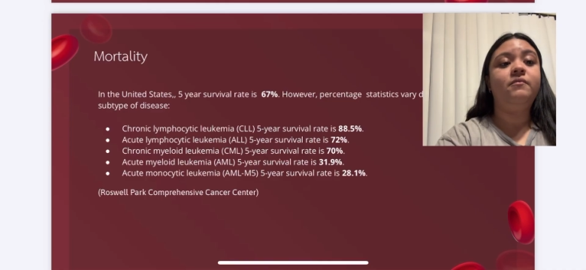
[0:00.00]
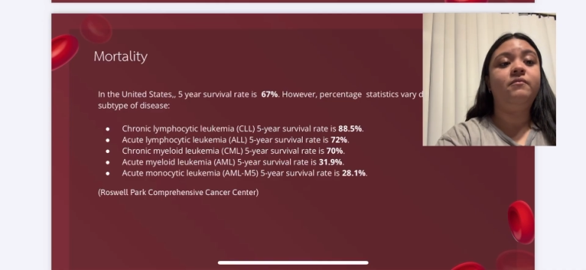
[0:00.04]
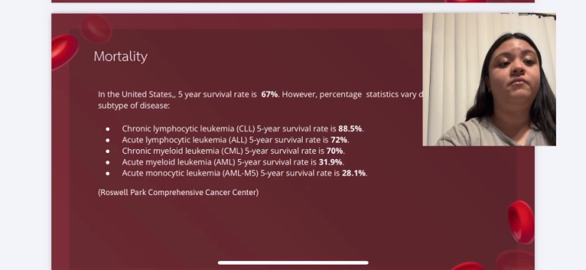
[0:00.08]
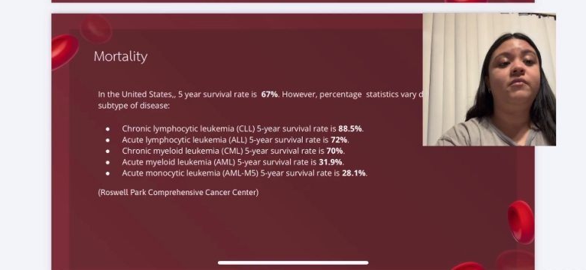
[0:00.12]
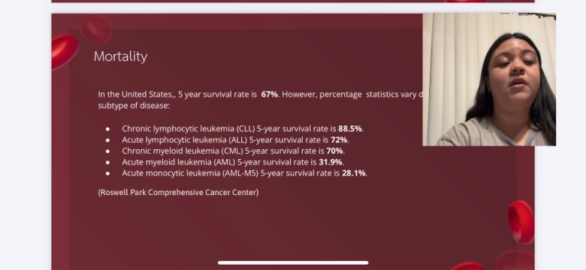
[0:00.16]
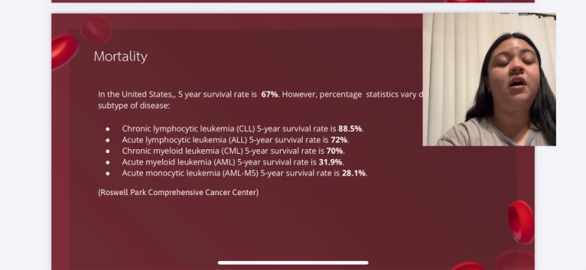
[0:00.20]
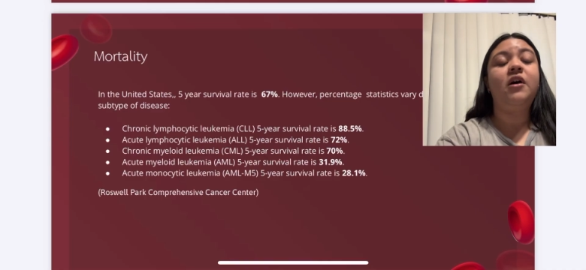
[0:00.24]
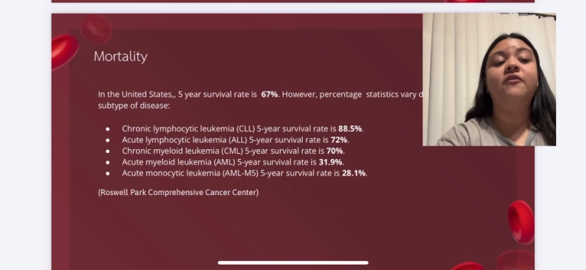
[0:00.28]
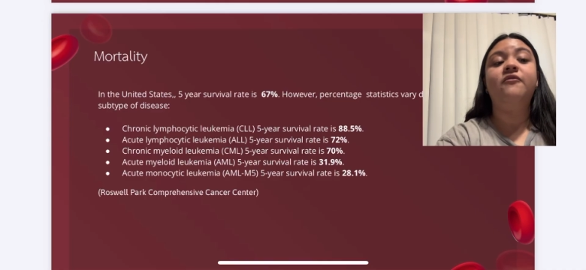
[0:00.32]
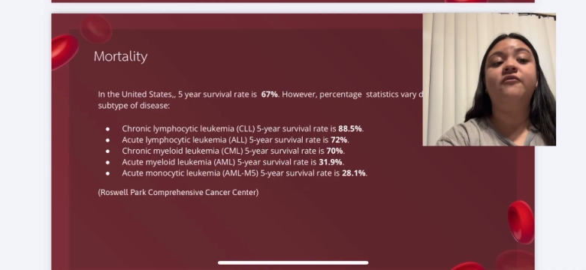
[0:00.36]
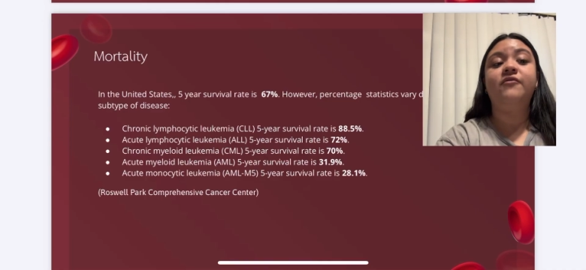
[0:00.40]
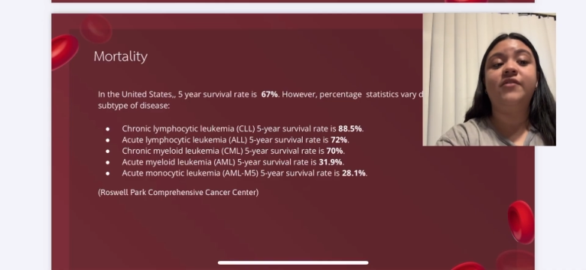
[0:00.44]

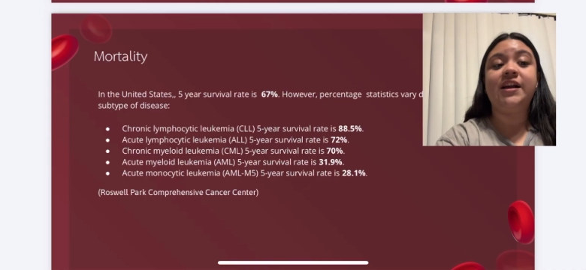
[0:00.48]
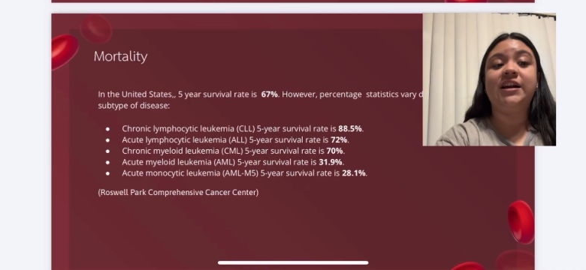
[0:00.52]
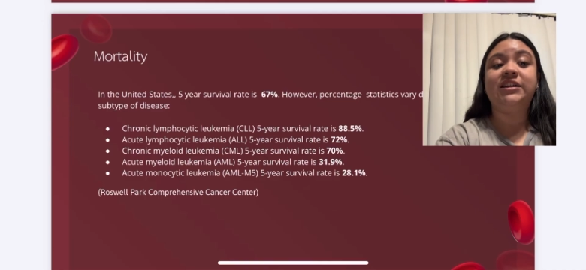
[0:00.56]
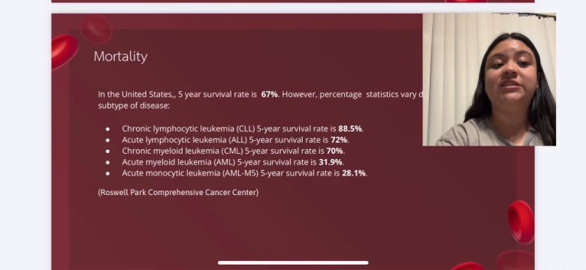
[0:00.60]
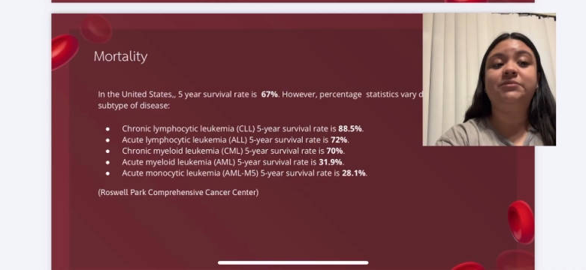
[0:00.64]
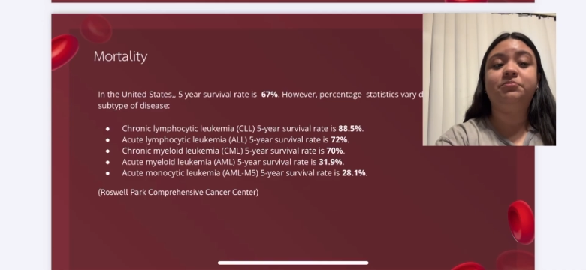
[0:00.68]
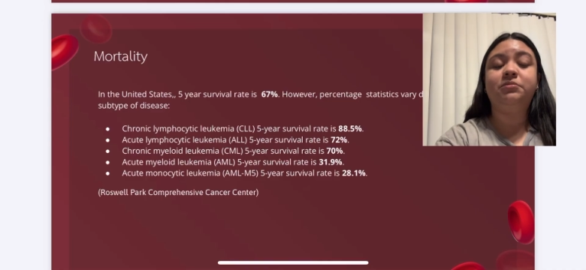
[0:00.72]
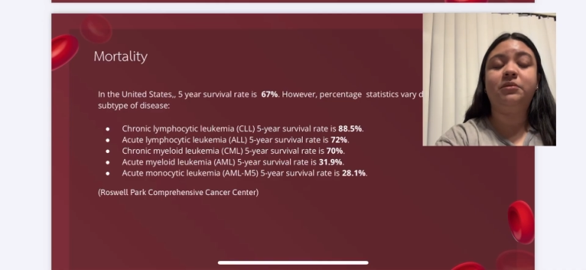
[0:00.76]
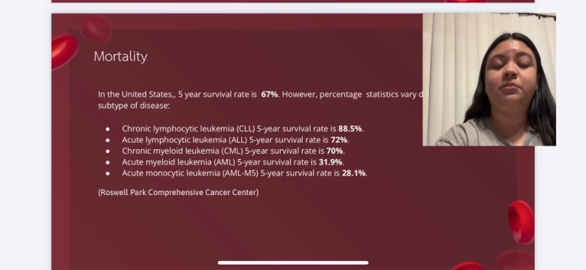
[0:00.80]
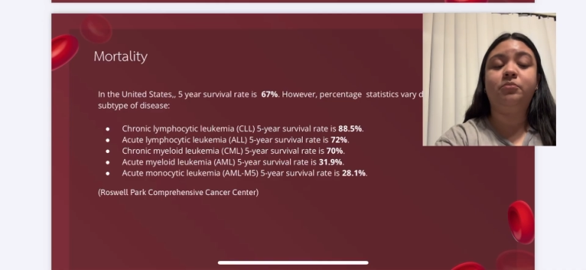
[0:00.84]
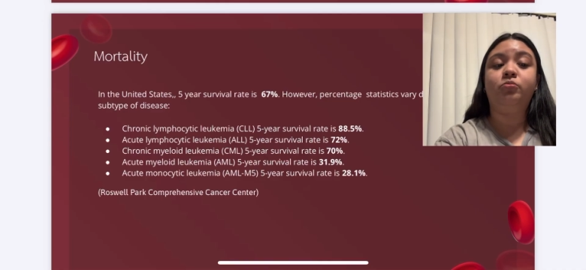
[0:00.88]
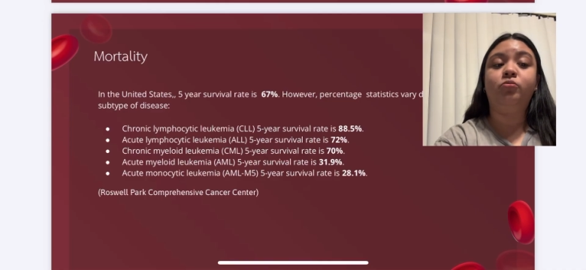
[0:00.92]
not fix,
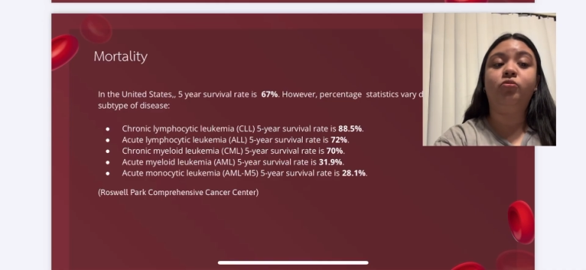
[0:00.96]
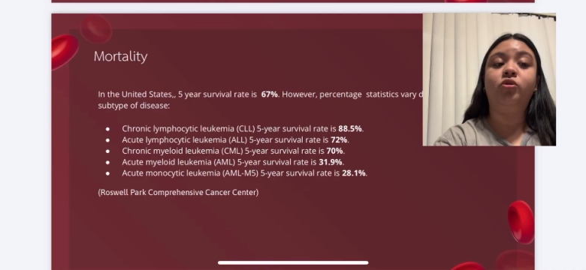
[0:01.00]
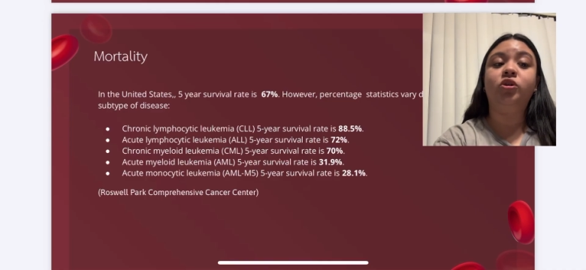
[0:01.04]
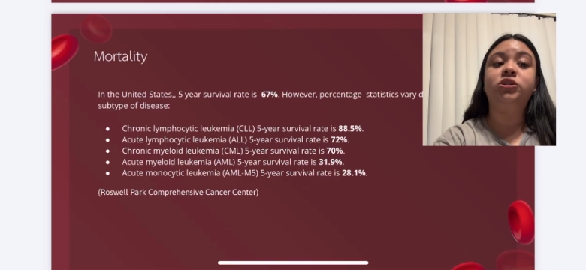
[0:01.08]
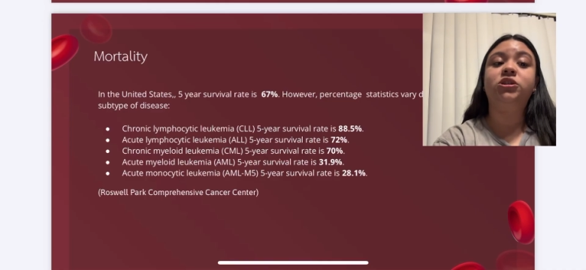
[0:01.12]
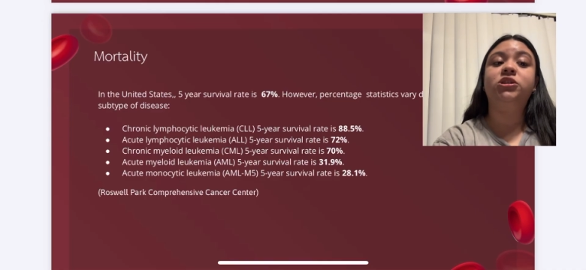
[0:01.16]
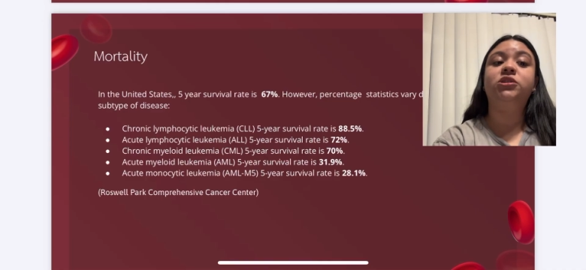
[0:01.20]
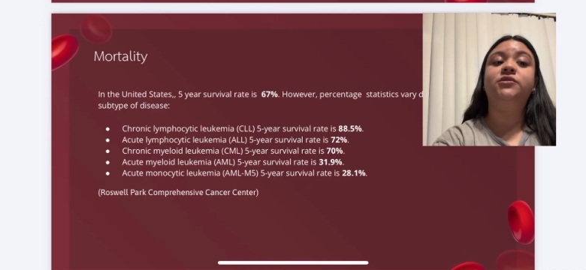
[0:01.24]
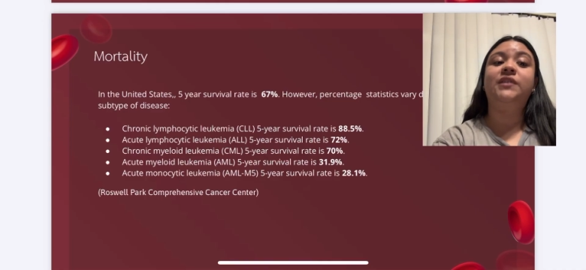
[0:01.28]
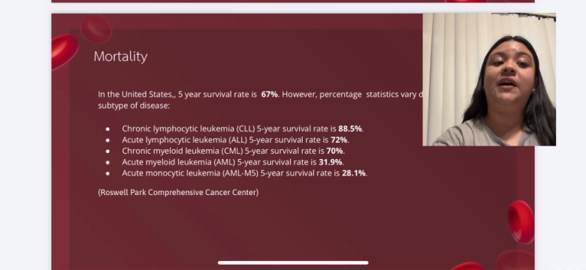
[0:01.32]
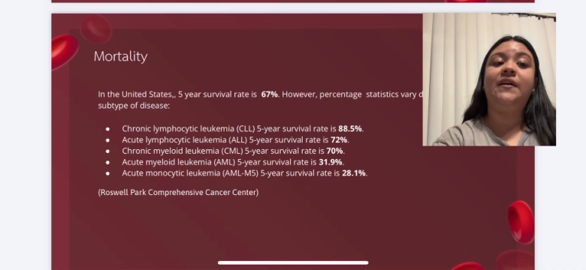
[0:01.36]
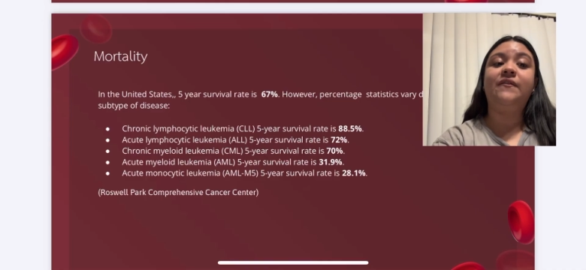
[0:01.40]
but
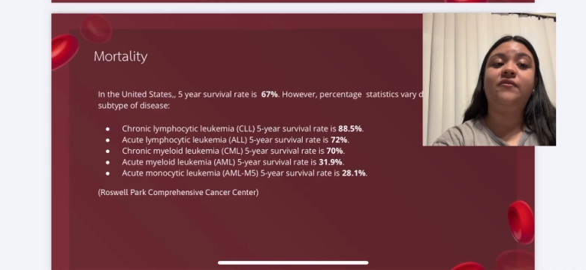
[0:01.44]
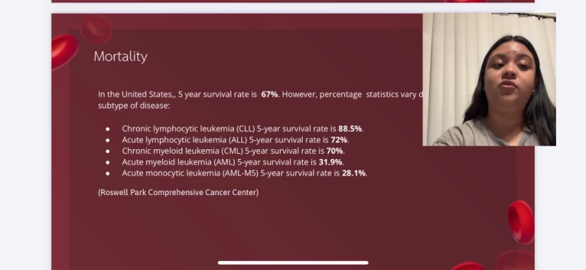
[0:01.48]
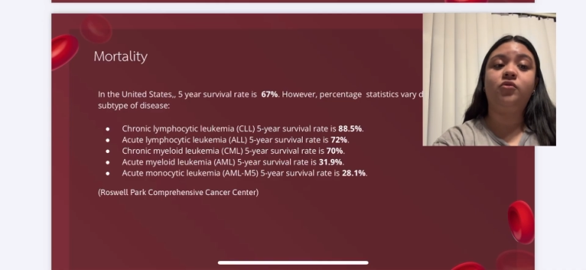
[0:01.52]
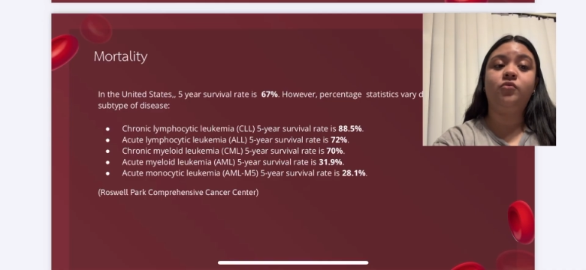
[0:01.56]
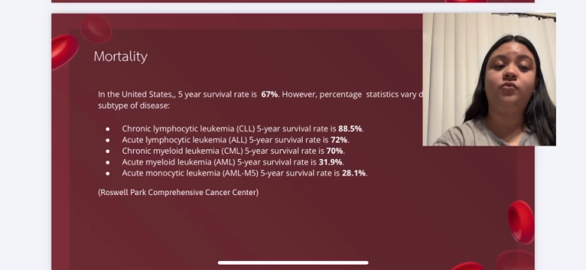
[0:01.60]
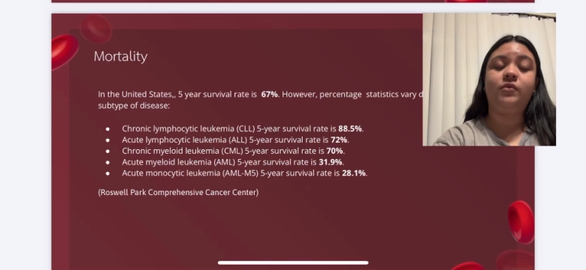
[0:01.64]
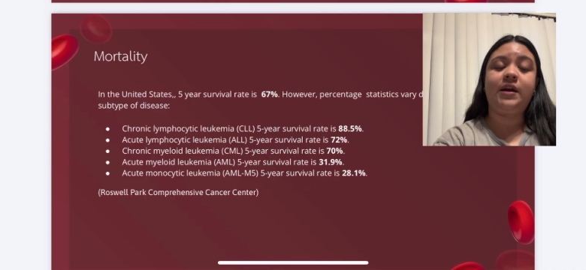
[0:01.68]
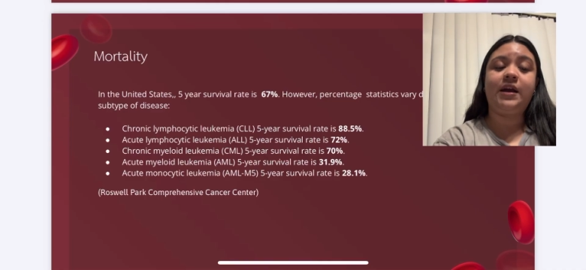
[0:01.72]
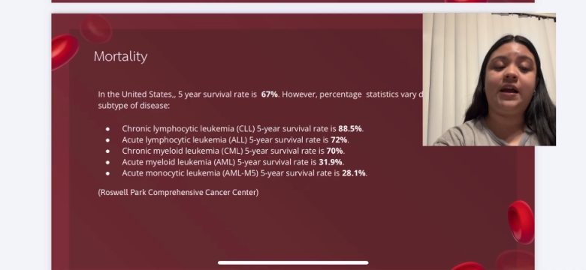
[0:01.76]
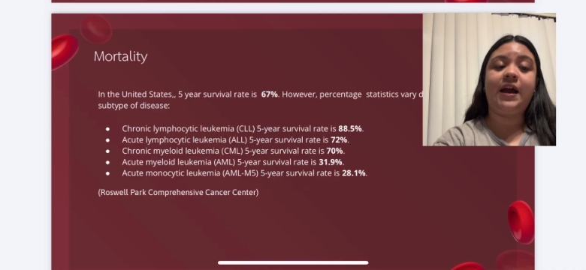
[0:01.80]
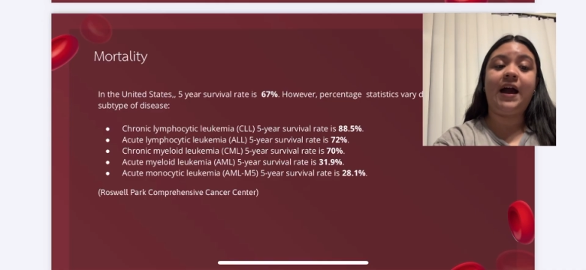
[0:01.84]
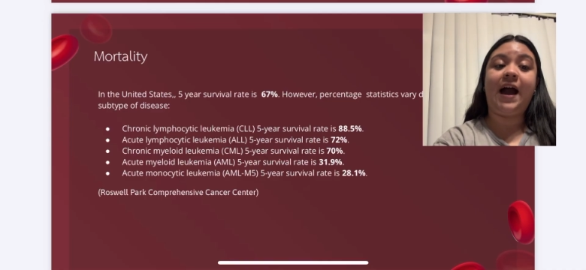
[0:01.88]

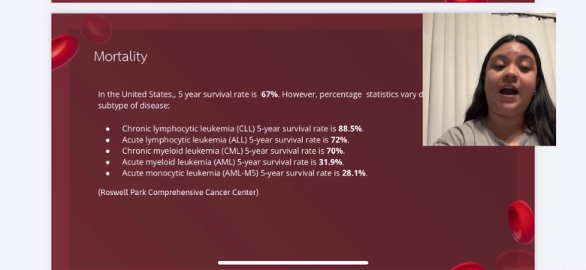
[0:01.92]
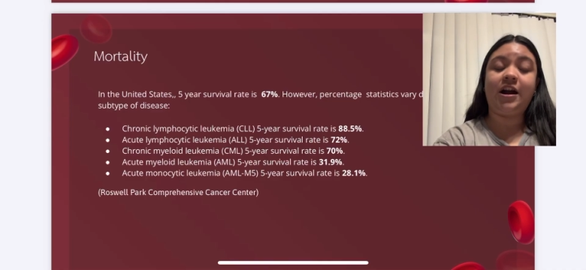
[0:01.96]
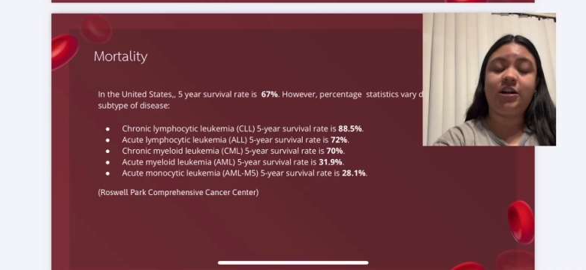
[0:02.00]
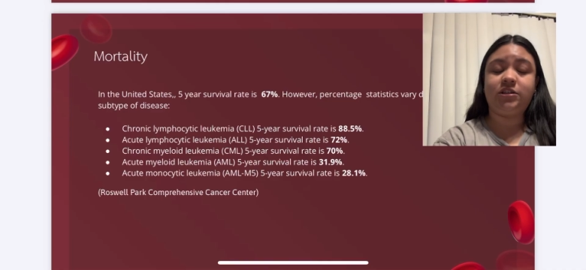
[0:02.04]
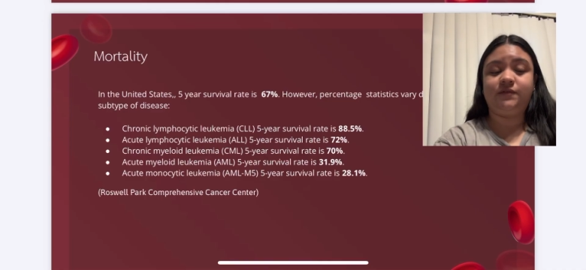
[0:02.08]
high